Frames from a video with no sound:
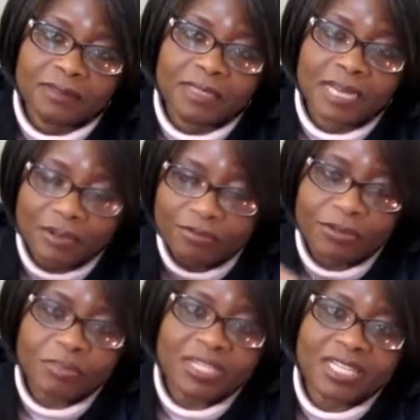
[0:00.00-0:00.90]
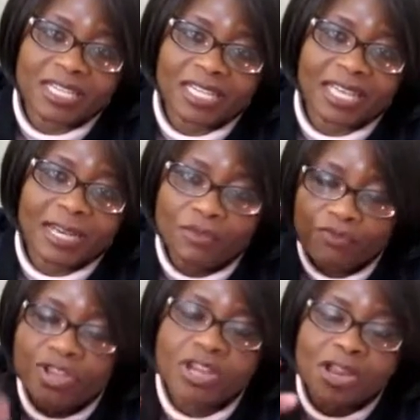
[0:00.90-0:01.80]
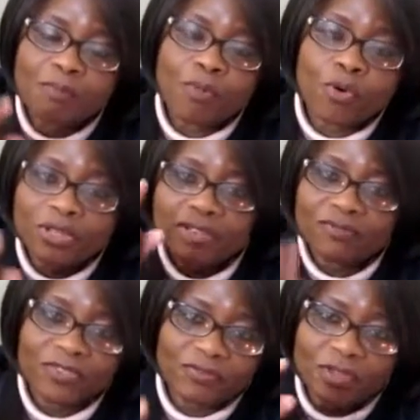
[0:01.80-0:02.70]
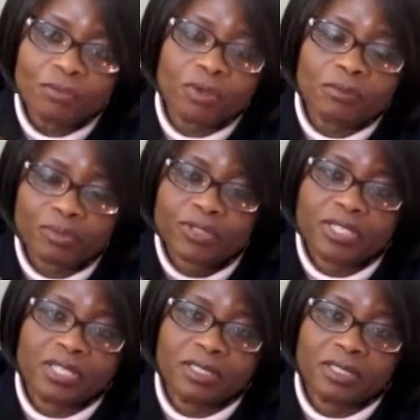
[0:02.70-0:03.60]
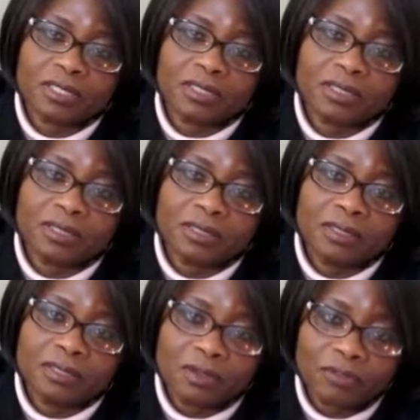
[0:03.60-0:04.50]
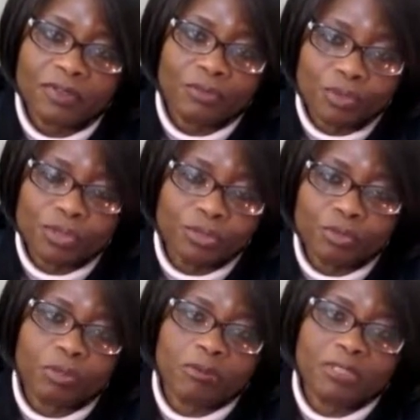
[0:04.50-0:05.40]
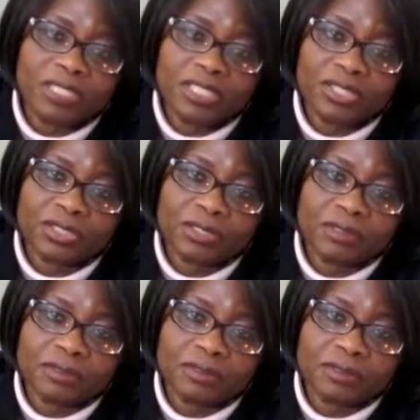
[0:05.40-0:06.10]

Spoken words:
and I'll repeat again, we are more than 51% of the world's population.